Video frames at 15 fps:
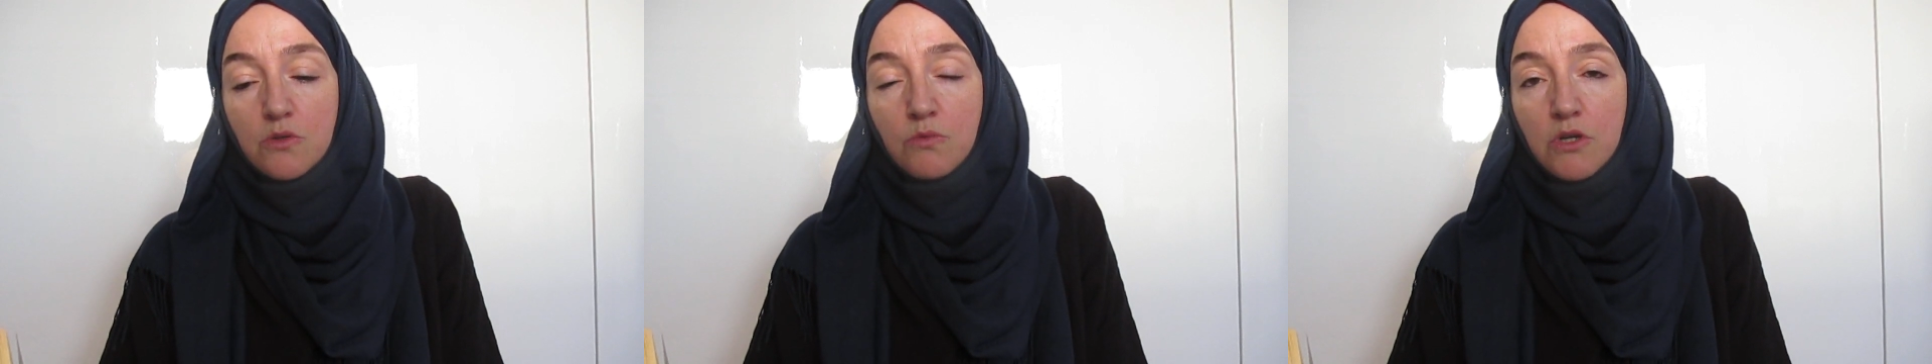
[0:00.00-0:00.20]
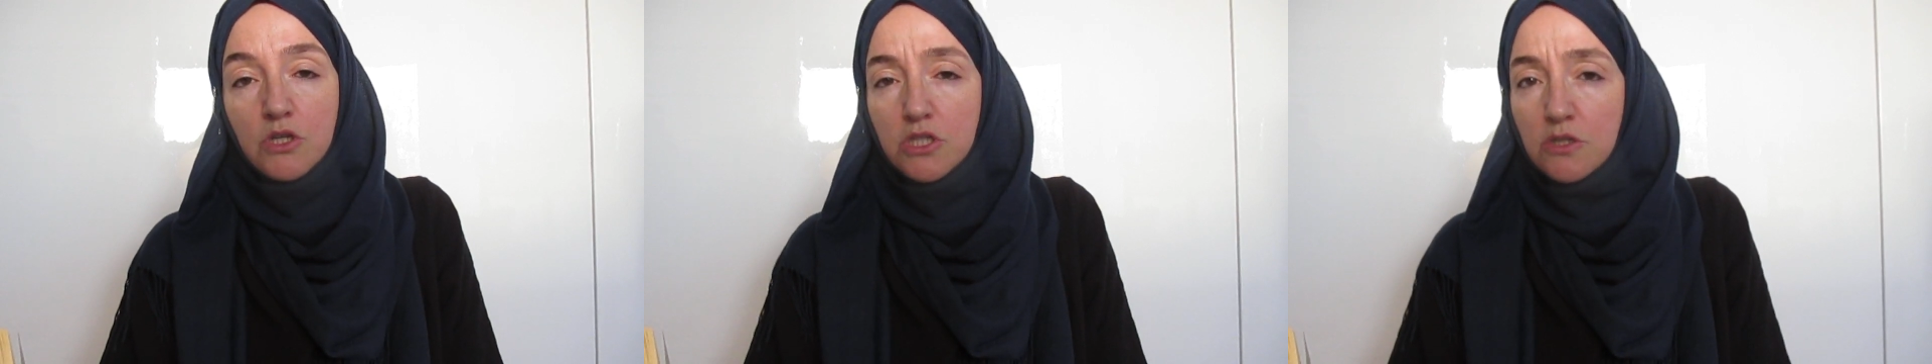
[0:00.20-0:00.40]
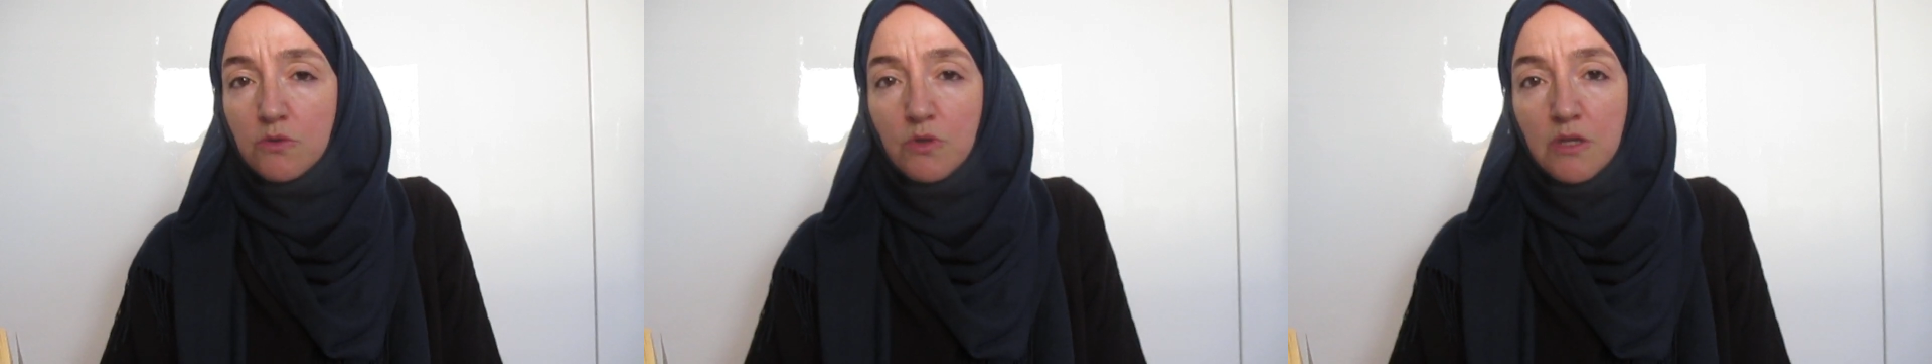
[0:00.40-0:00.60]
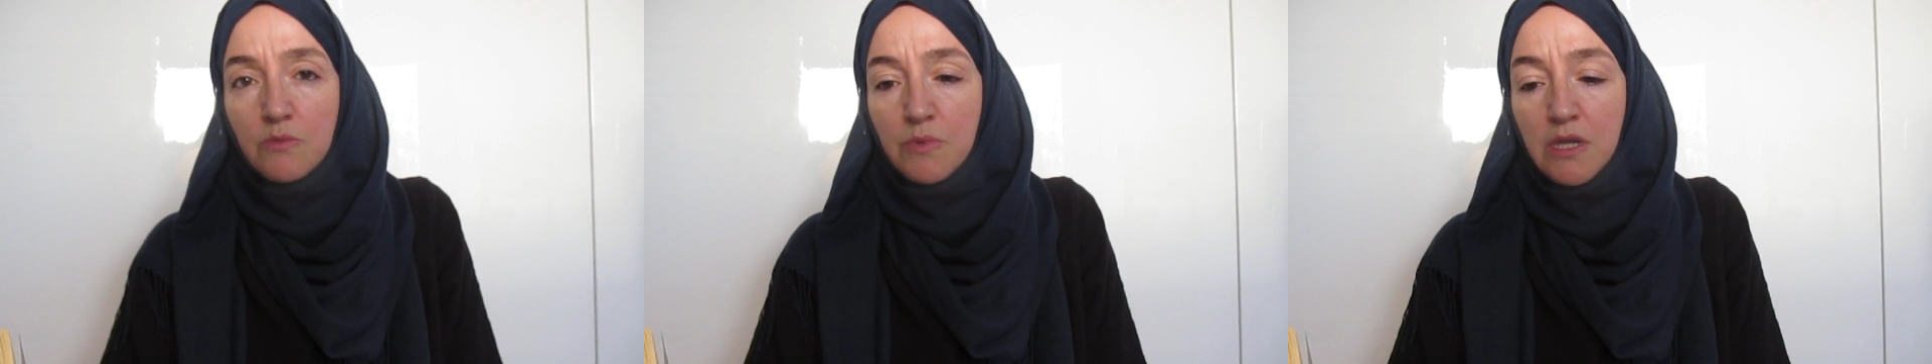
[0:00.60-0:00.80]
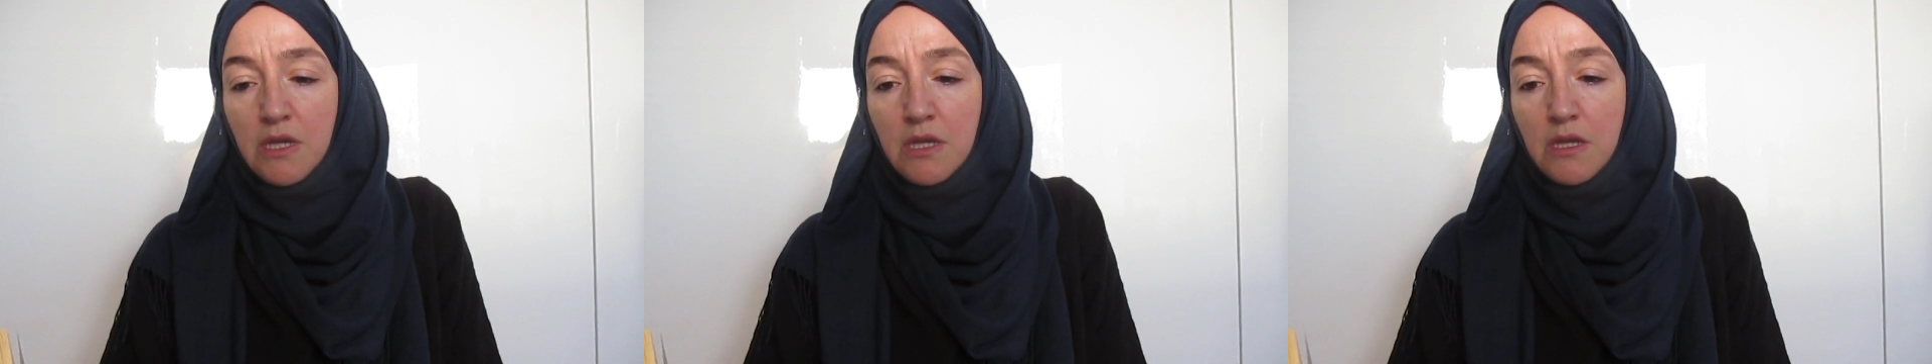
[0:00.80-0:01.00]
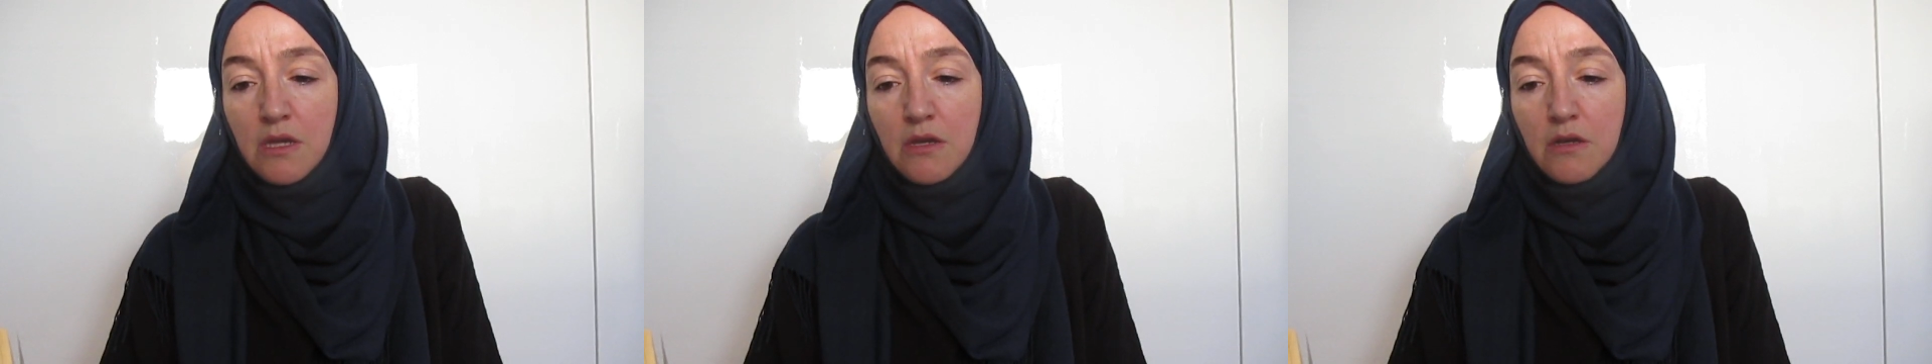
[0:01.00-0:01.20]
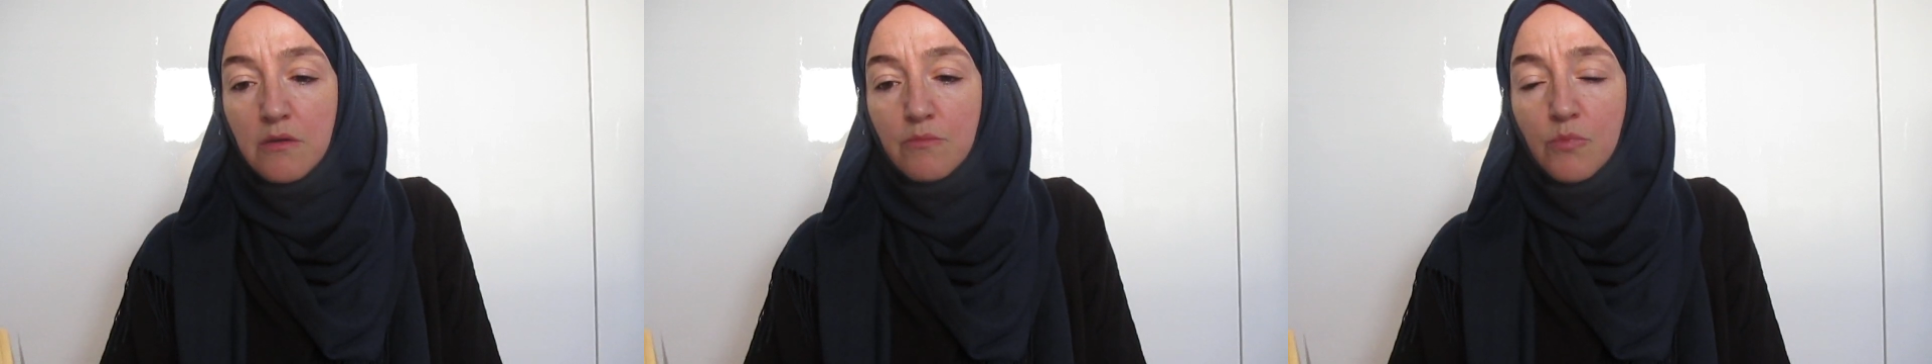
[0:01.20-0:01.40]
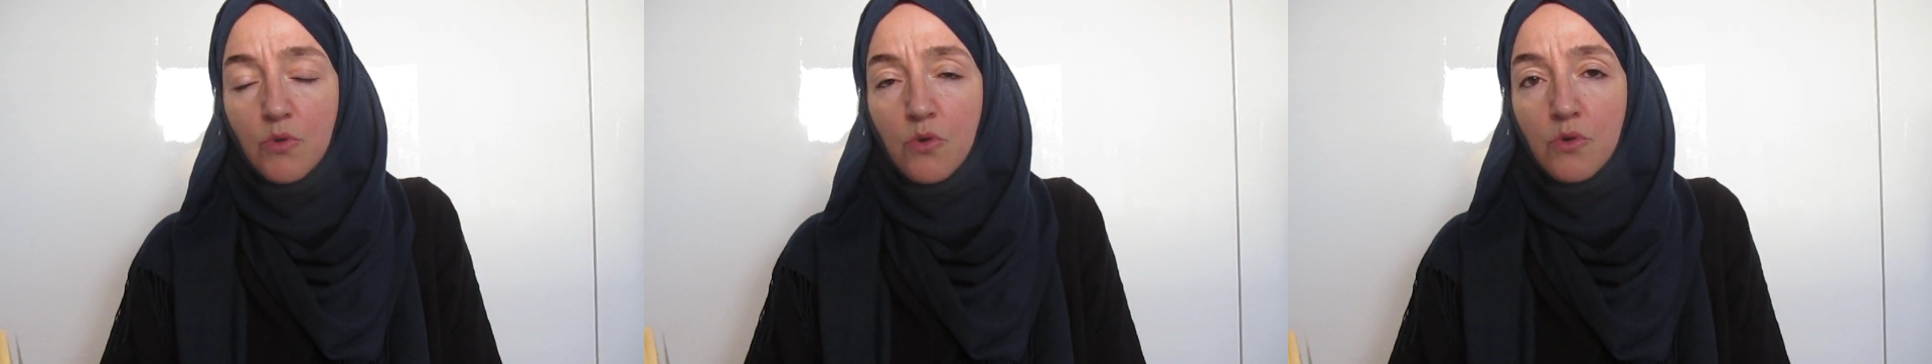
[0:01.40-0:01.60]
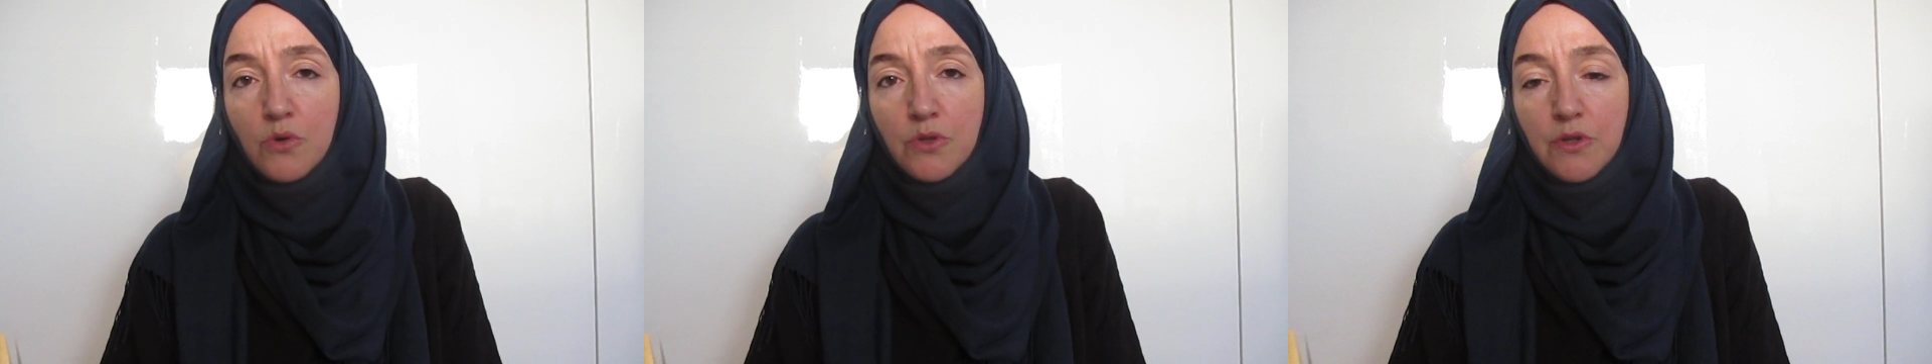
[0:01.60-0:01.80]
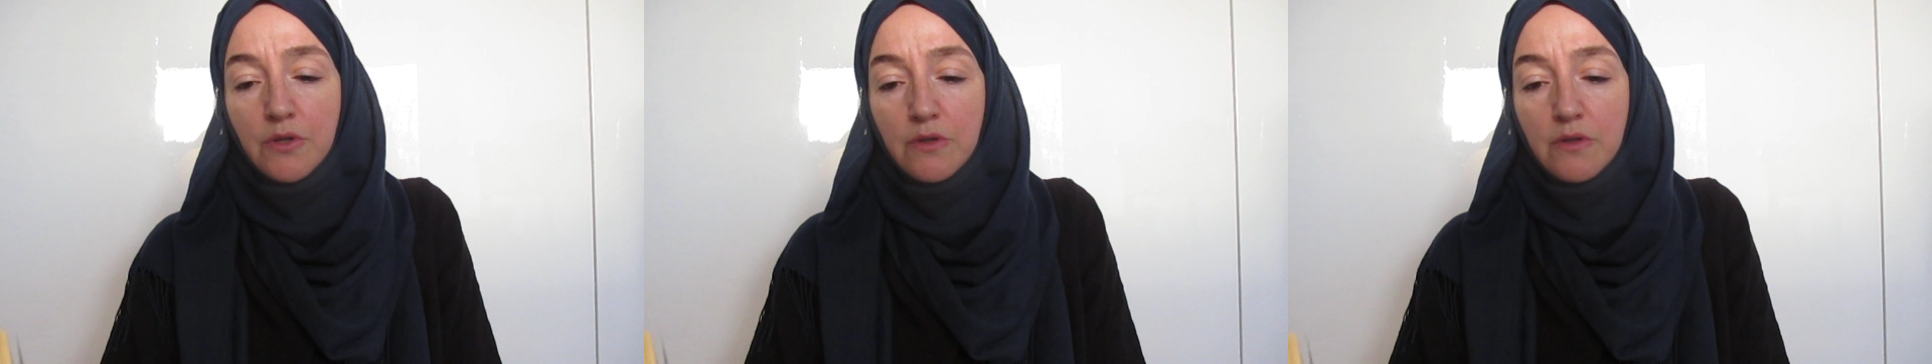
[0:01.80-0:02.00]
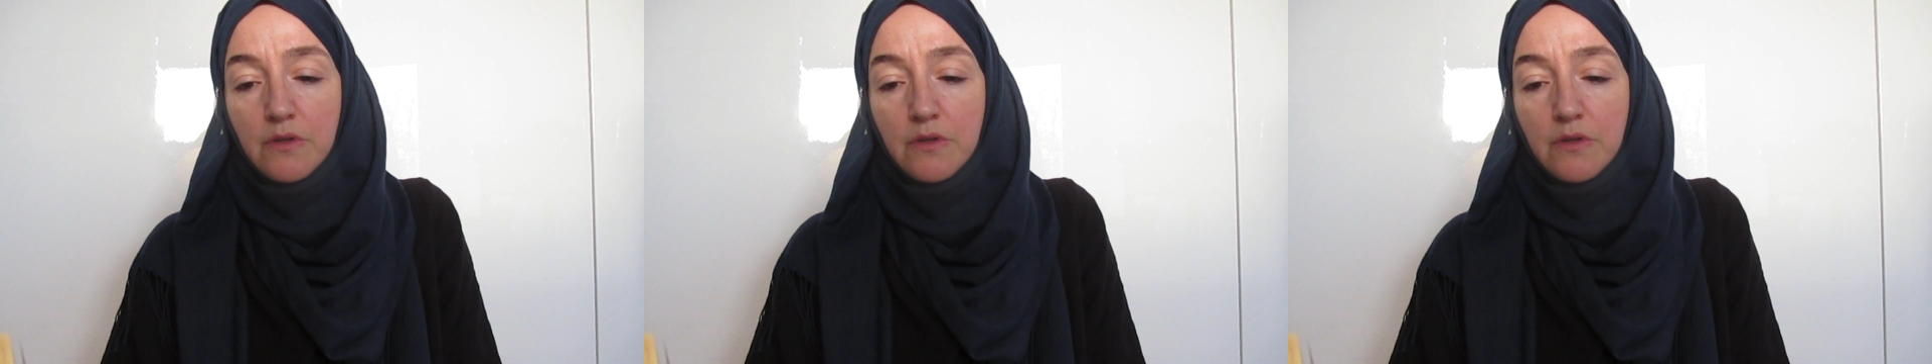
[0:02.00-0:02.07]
what shall we be born?"